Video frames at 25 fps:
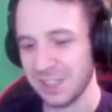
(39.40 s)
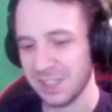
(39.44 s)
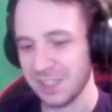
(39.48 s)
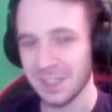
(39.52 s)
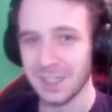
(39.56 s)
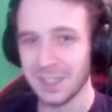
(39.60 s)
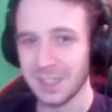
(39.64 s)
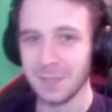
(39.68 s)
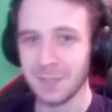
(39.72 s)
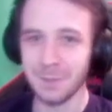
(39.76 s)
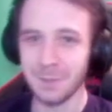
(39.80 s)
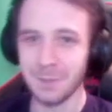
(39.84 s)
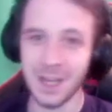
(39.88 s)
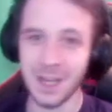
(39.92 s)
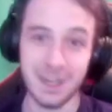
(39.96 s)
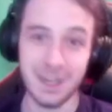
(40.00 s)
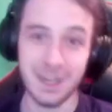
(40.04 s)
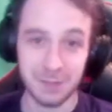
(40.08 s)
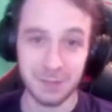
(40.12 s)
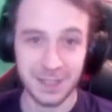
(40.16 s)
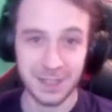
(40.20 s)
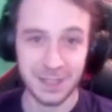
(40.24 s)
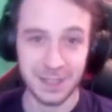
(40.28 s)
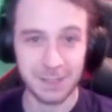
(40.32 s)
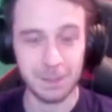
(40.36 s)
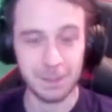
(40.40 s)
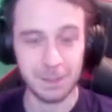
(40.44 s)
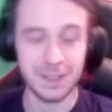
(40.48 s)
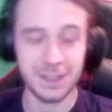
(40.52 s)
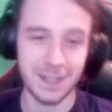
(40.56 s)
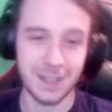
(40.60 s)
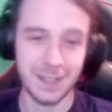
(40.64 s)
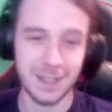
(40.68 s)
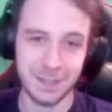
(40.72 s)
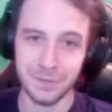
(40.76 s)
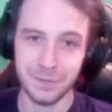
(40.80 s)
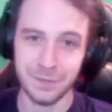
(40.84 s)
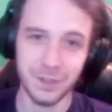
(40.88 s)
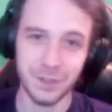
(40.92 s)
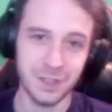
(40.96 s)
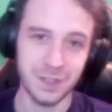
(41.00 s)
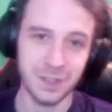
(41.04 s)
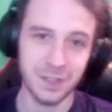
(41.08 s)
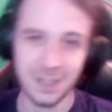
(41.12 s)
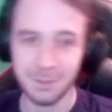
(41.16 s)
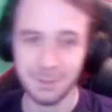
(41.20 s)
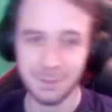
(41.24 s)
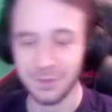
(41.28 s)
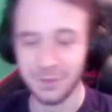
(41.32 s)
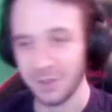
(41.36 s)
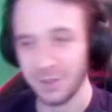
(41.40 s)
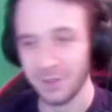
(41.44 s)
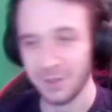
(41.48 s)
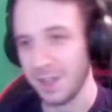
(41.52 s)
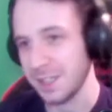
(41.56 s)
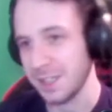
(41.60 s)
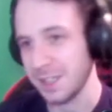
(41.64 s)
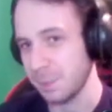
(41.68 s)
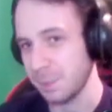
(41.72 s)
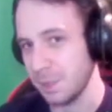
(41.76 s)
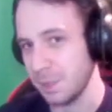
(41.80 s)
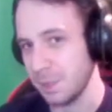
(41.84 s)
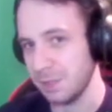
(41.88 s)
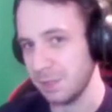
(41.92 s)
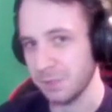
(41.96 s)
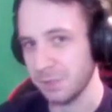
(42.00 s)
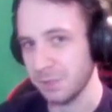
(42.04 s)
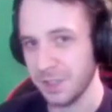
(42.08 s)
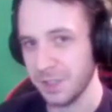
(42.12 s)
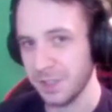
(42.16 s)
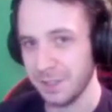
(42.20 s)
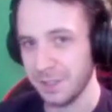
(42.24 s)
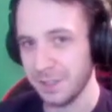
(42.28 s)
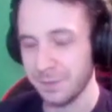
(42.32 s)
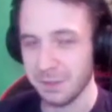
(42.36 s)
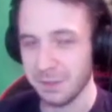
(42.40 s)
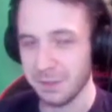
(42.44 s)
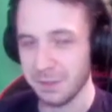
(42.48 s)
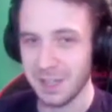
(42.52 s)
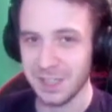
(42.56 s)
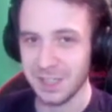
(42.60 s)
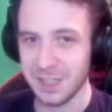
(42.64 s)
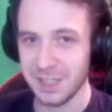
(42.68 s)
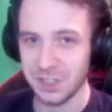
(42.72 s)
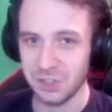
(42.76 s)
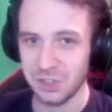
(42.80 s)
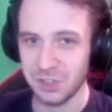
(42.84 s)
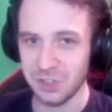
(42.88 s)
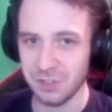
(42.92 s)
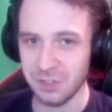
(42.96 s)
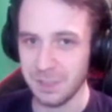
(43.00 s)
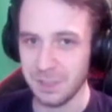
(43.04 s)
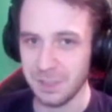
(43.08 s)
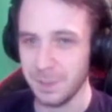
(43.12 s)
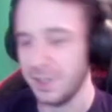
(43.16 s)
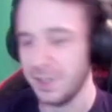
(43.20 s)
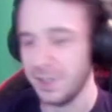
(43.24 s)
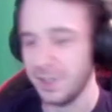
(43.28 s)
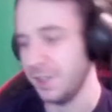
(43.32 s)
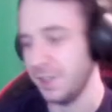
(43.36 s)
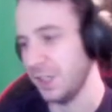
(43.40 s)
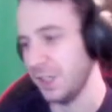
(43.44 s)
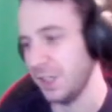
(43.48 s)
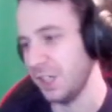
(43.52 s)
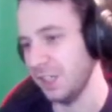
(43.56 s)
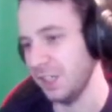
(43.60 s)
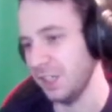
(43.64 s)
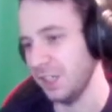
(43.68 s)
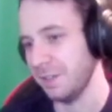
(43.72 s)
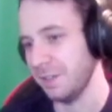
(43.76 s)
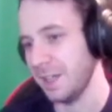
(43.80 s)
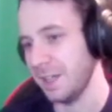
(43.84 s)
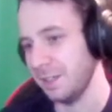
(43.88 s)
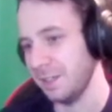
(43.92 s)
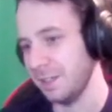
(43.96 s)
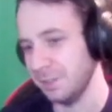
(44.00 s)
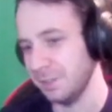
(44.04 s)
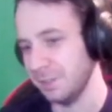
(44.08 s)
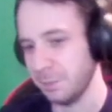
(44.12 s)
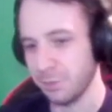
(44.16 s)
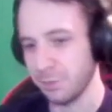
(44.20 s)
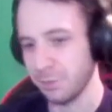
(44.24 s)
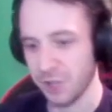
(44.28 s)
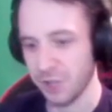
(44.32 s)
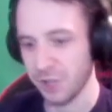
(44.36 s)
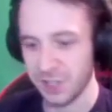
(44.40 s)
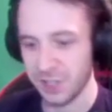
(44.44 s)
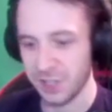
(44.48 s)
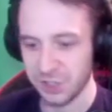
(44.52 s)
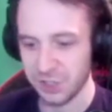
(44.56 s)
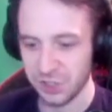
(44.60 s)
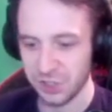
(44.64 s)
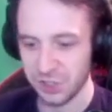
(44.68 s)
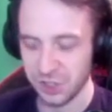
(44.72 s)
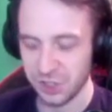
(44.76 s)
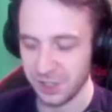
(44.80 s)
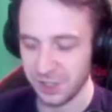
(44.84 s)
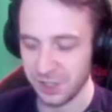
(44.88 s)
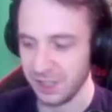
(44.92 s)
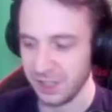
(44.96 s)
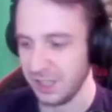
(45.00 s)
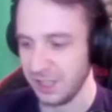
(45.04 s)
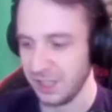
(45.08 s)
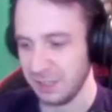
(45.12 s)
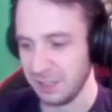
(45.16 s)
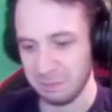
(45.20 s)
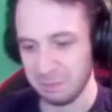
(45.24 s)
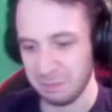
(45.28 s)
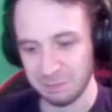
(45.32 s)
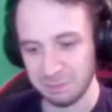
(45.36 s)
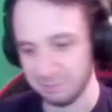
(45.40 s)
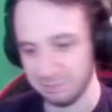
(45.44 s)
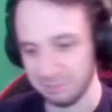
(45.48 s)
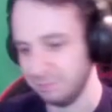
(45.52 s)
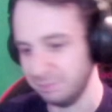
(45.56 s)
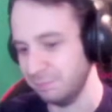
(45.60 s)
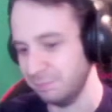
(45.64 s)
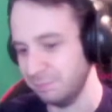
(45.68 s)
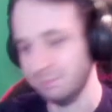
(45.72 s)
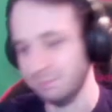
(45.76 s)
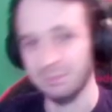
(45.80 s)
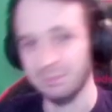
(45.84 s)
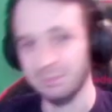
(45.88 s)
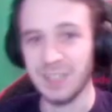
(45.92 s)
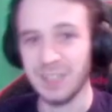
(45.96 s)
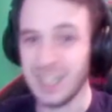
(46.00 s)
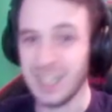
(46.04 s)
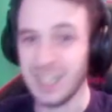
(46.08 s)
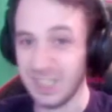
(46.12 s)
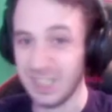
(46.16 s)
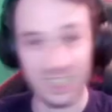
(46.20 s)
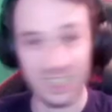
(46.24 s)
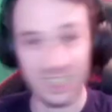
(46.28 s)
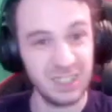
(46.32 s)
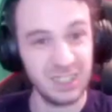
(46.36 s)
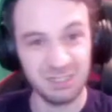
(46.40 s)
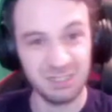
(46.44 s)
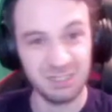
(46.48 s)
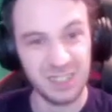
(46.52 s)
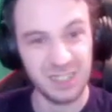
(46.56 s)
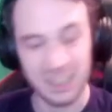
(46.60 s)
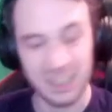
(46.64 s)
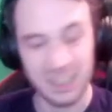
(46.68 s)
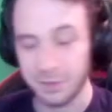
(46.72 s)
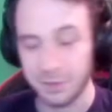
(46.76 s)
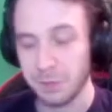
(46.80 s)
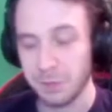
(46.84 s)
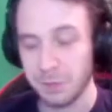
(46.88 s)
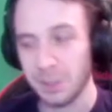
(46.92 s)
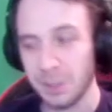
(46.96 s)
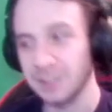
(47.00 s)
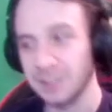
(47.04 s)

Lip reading: My name's DanSpence94. I'm a variety speedrunner, variety streamer, an all-around British idiot, if you will.